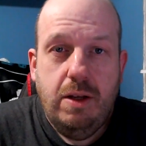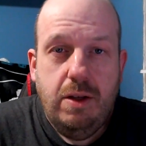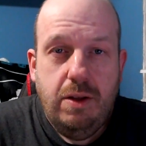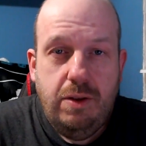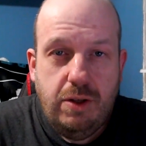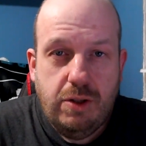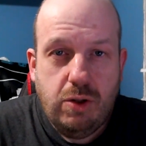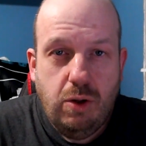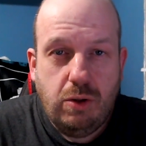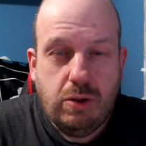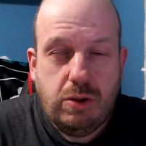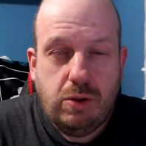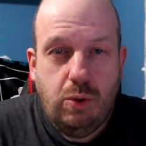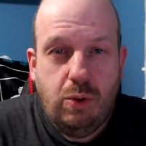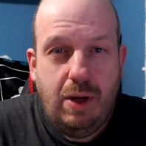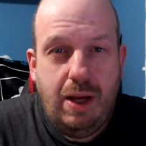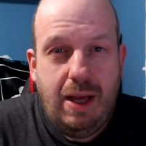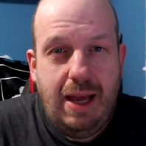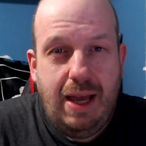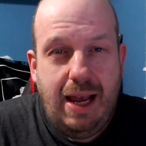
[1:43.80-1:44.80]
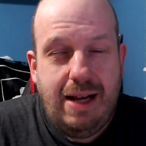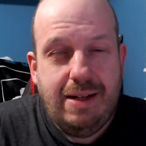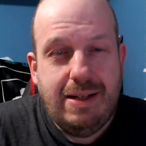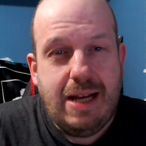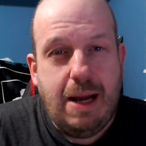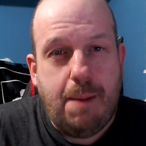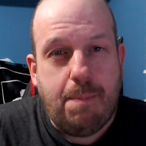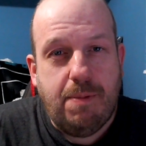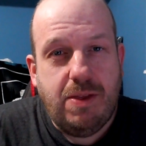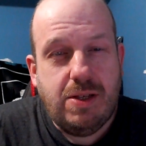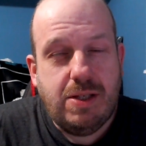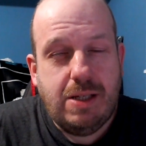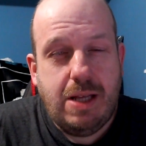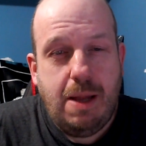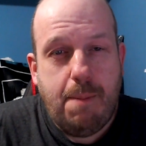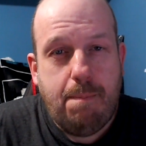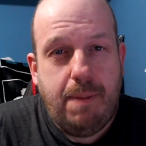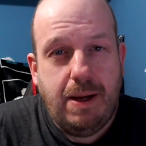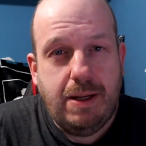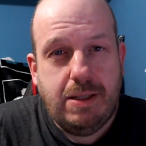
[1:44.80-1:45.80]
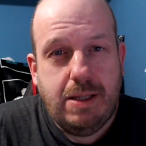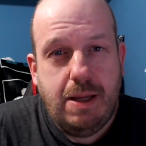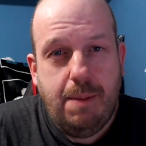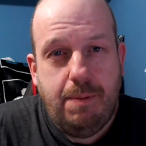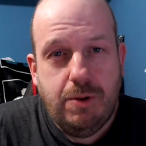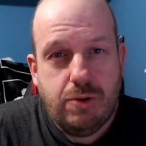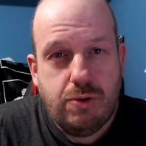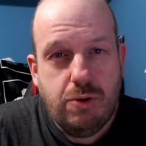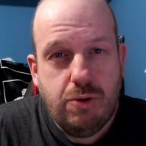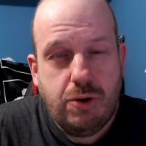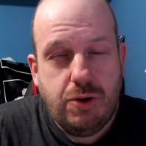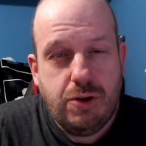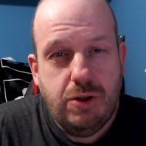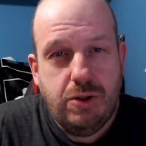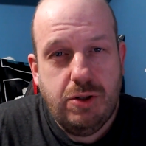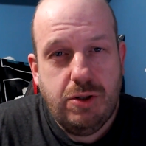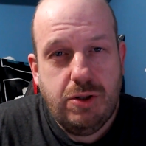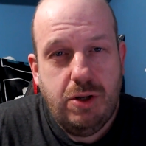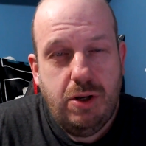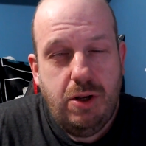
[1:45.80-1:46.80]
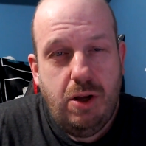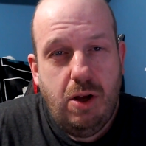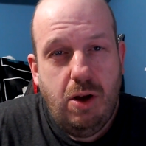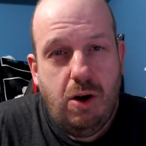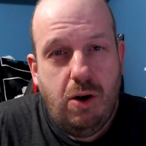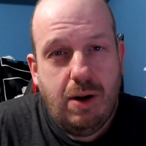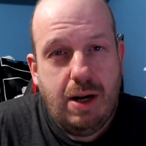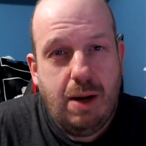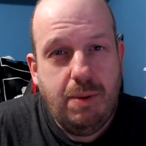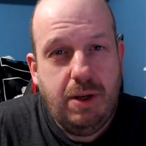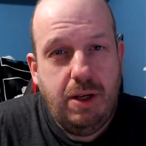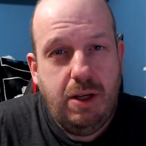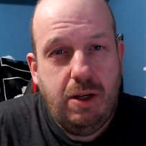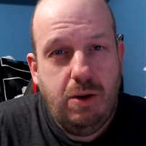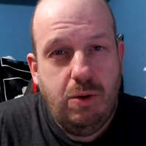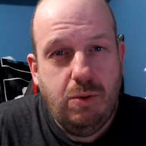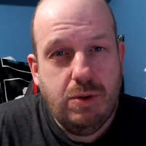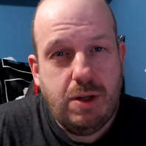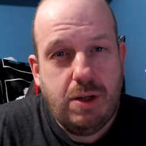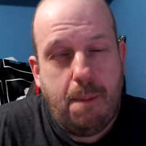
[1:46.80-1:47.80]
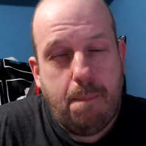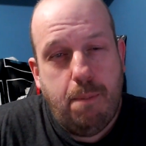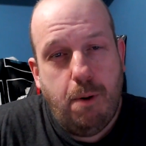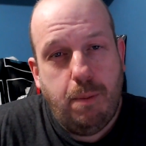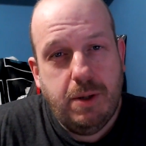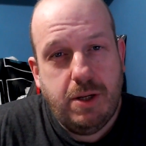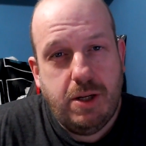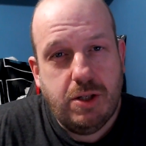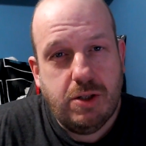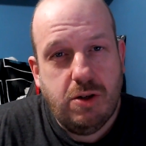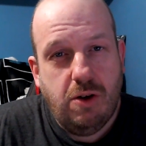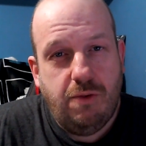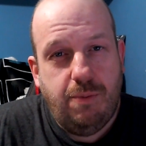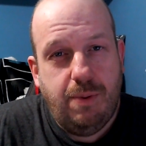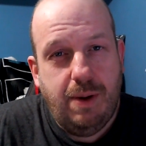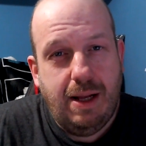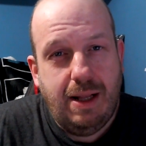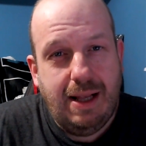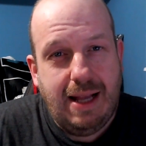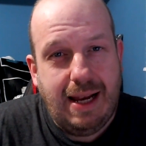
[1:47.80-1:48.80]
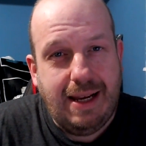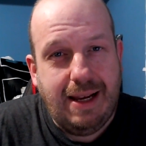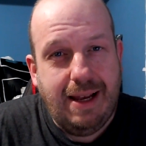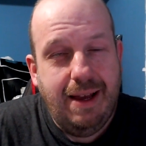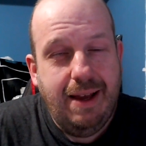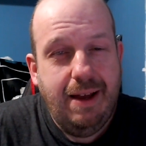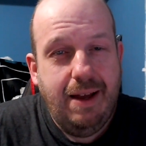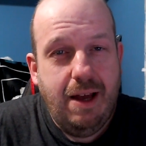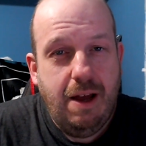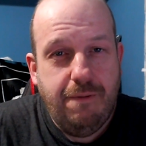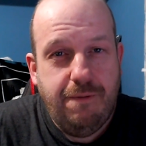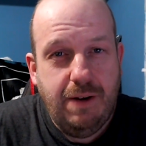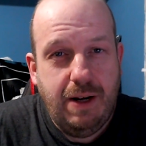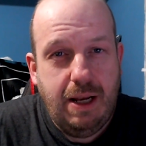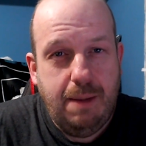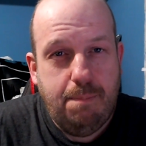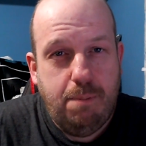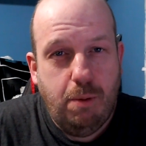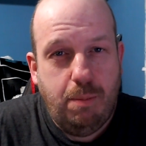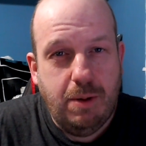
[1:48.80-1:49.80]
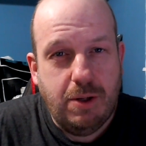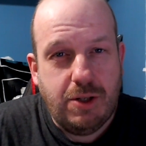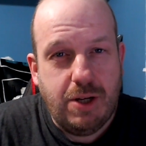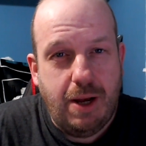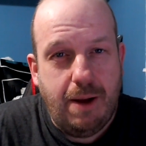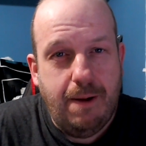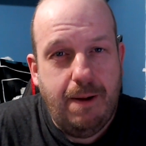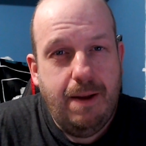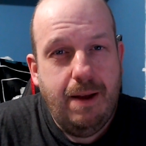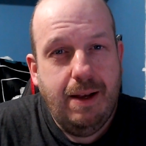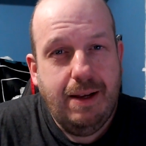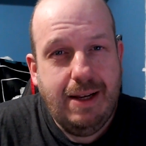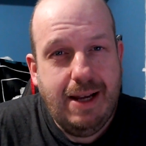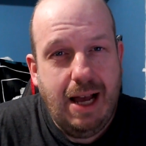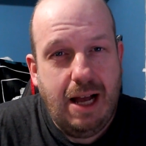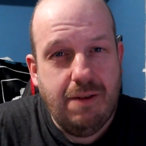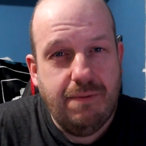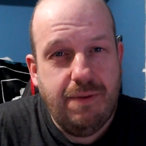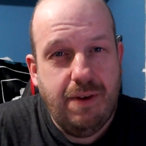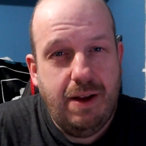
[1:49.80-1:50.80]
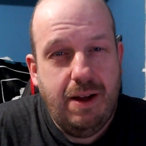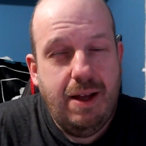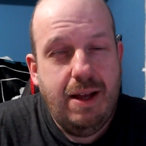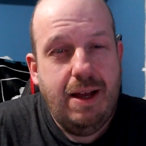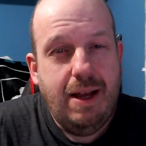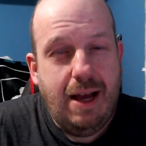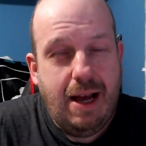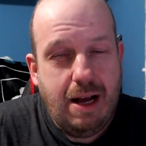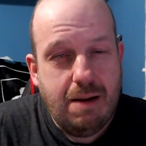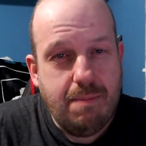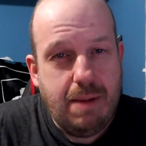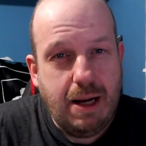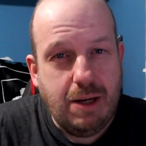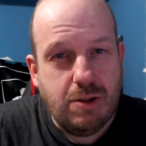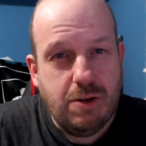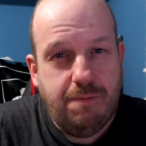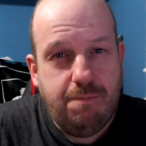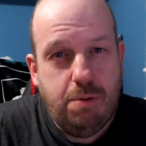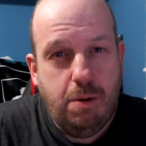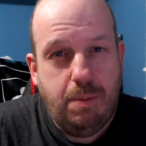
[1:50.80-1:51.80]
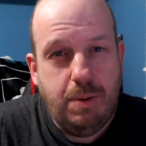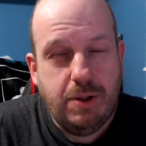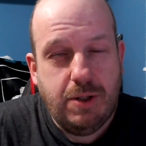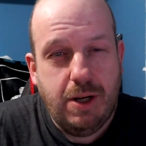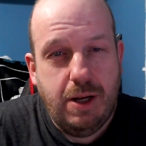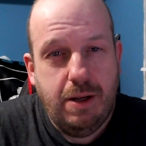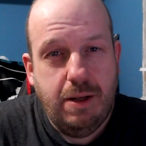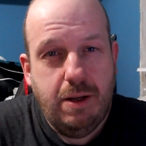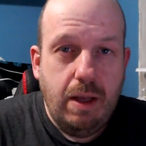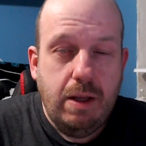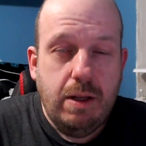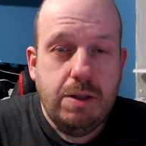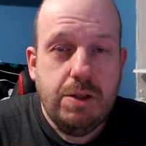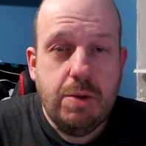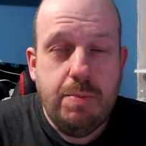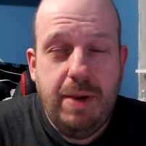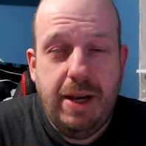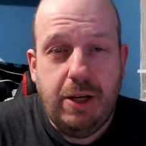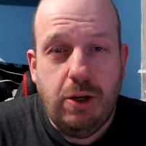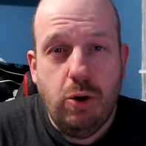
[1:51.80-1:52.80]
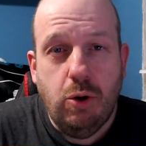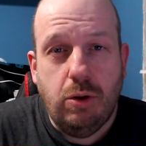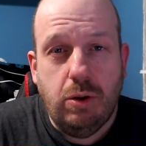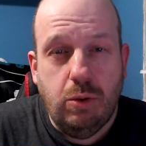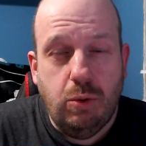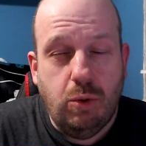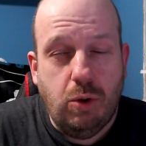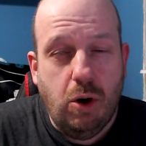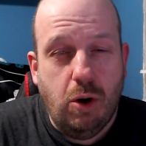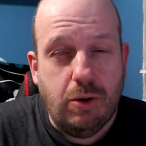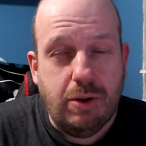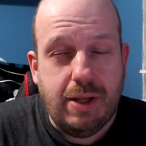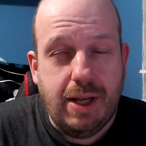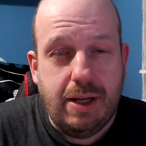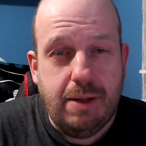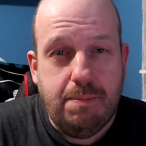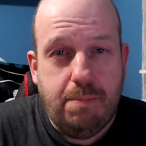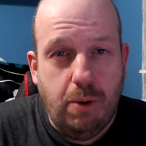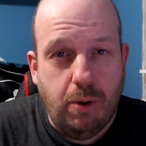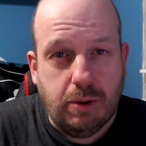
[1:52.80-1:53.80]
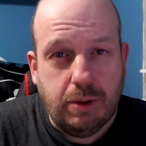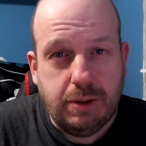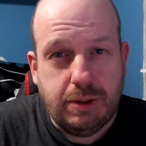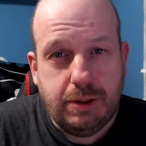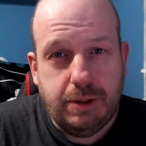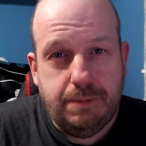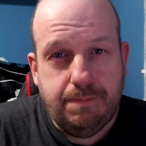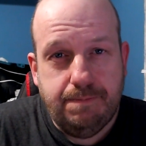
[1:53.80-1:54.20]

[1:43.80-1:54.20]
There's also in-depth step-by-step instructions on how to use publishing software like Affinity Publisher, Canva and Microsoft Publisher to make your low-content books.